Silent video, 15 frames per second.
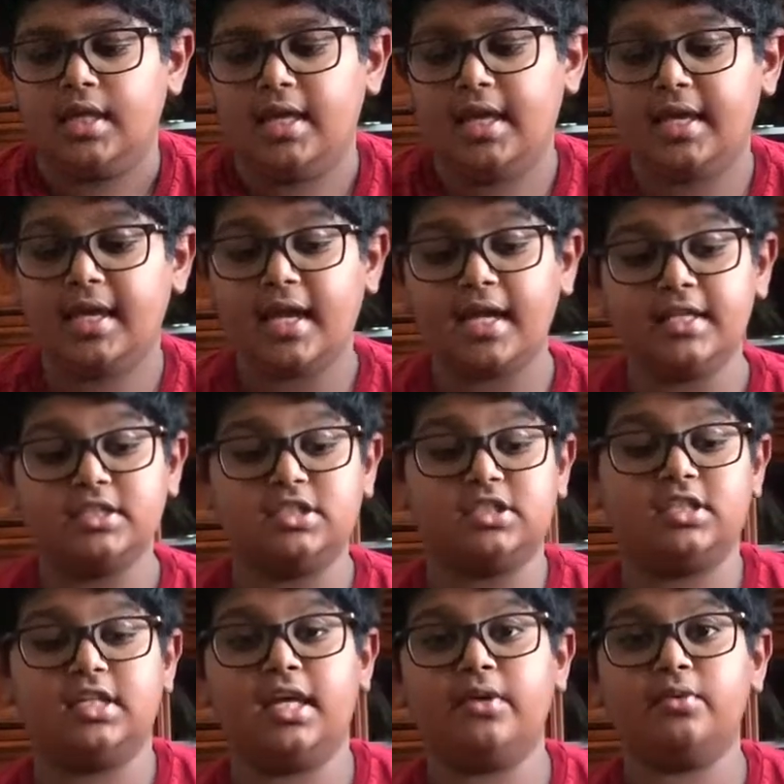Hey
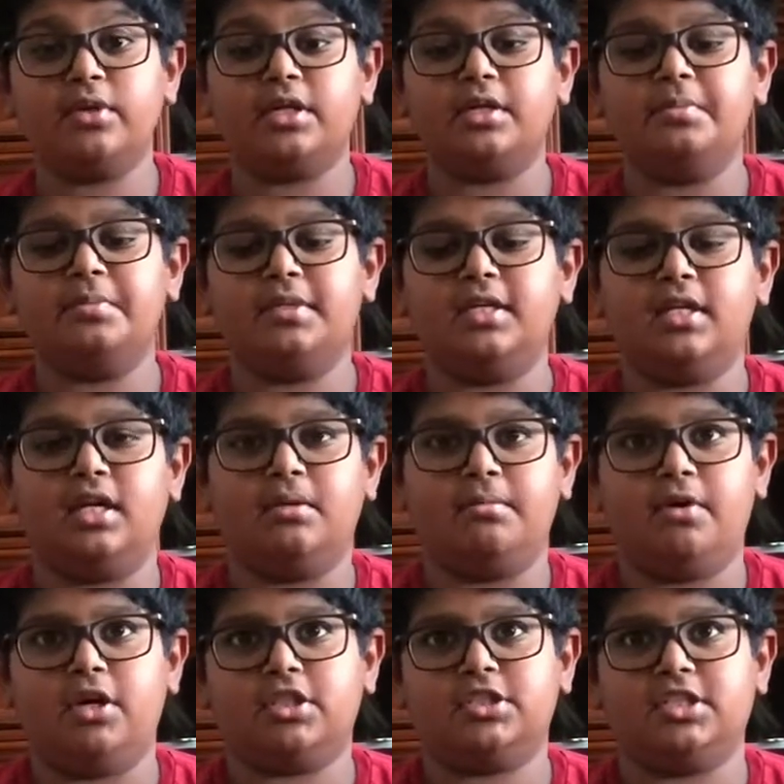guys, today we're going to be
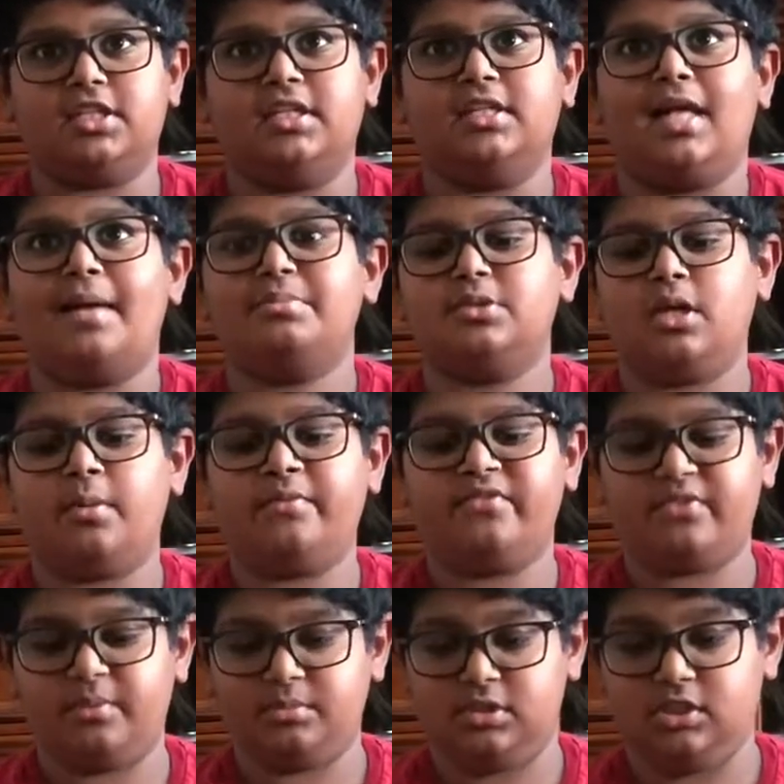unboxing a
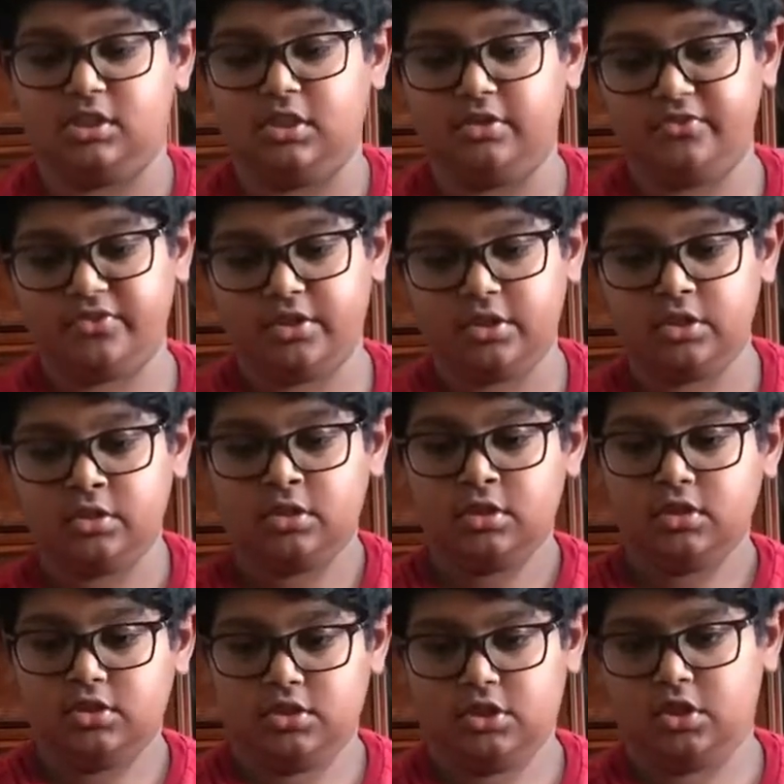laptop from
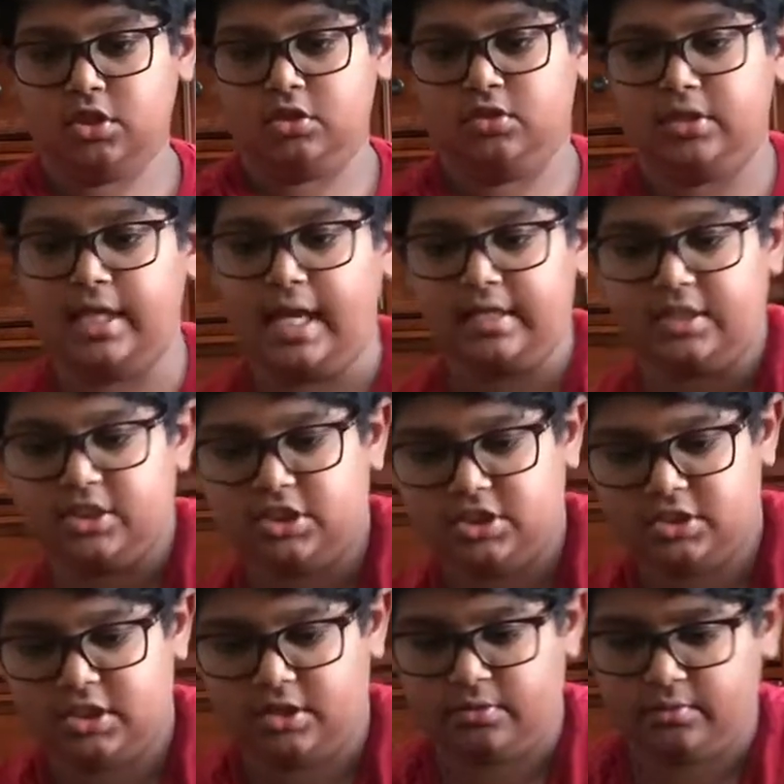Lenovo. So yeah, let's
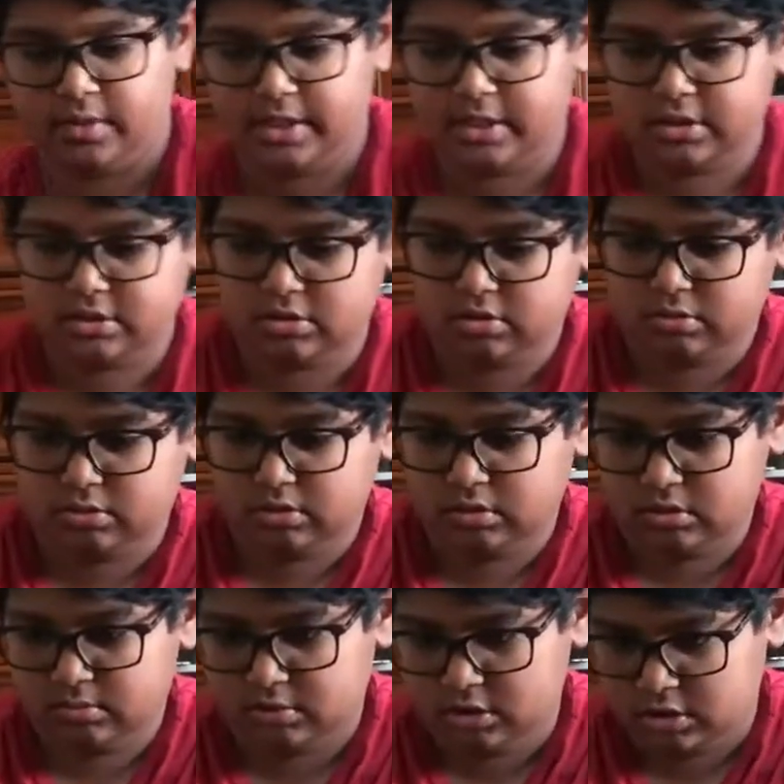just get right into
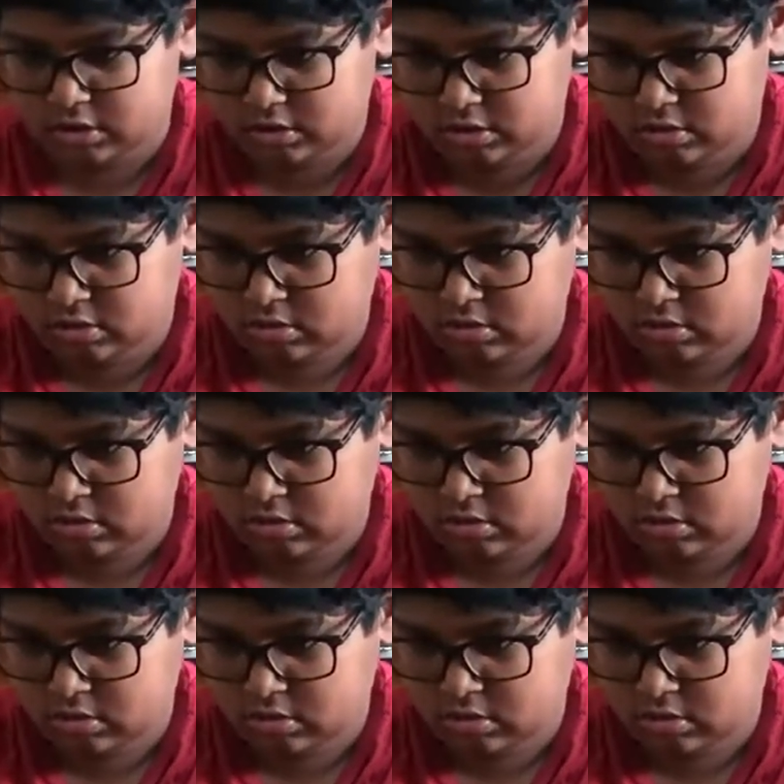it. Let me just...